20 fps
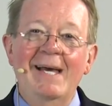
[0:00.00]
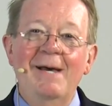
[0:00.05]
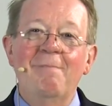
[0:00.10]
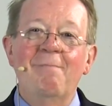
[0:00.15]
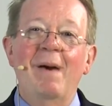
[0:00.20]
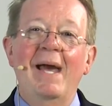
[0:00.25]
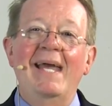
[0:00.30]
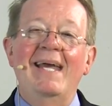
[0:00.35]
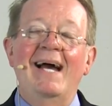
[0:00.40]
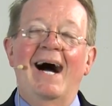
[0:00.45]

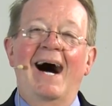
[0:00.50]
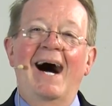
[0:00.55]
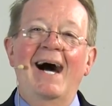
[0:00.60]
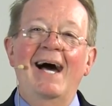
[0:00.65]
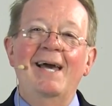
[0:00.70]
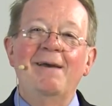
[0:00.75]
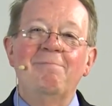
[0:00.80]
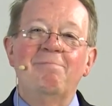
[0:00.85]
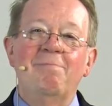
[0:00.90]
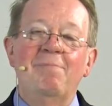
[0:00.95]
May
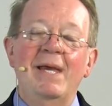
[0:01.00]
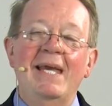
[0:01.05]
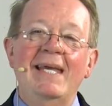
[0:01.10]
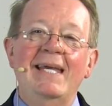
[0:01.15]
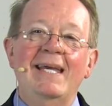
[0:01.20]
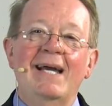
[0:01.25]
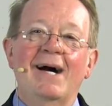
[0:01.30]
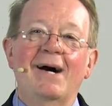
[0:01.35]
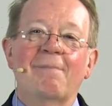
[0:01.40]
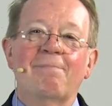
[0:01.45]
I
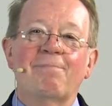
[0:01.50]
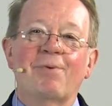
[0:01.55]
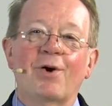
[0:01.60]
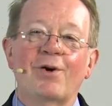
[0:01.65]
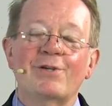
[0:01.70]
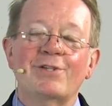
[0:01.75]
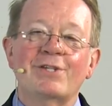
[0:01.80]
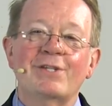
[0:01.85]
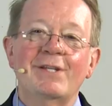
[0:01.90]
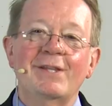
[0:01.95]
be a
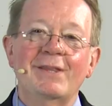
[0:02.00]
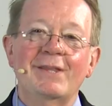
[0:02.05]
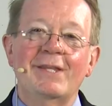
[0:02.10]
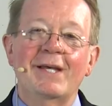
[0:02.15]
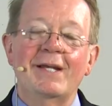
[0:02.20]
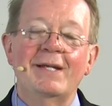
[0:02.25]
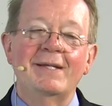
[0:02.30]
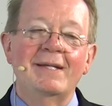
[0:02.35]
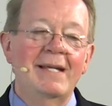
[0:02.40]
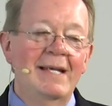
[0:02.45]
person
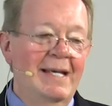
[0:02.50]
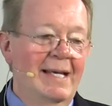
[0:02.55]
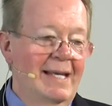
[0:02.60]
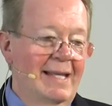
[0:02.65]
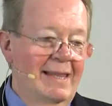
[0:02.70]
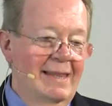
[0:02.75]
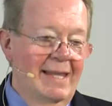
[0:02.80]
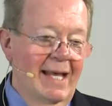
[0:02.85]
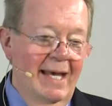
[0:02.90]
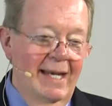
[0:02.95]

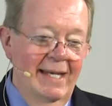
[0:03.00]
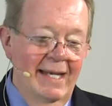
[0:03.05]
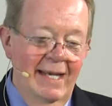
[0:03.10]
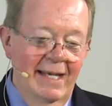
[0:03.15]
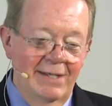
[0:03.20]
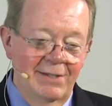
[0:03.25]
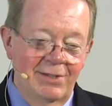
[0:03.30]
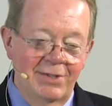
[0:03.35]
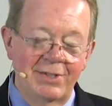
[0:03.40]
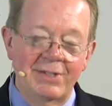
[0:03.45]
that
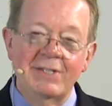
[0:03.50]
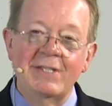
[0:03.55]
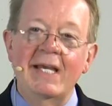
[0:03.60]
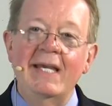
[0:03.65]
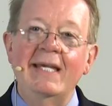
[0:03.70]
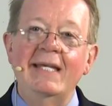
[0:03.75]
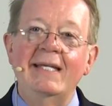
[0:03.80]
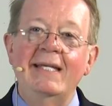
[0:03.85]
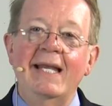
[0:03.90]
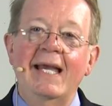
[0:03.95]
is
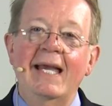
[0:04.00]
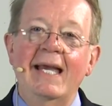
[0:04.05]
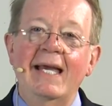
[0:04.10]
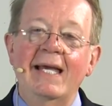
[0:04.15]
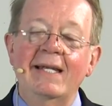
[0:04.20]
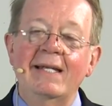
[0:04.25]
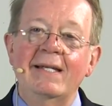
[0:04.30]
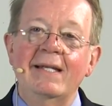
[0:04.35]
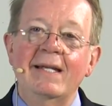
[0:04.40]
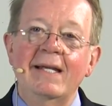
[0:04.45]
seen
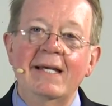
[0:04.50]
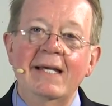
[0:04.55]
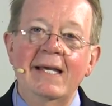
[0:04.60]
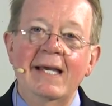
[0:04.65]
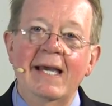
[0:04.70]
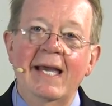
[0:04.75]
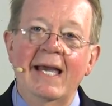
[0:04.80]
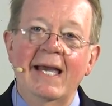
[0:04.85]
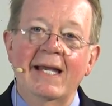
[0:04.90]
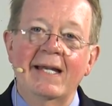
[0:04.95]

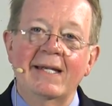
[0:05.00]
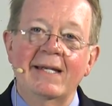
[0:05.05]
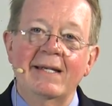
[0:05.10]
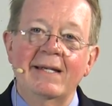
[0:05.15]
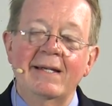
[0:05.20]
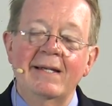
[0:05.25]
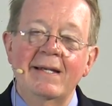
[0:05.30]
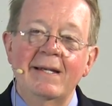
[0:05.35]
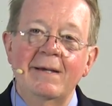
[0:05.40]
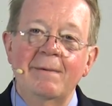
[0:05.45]

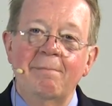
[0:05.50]
in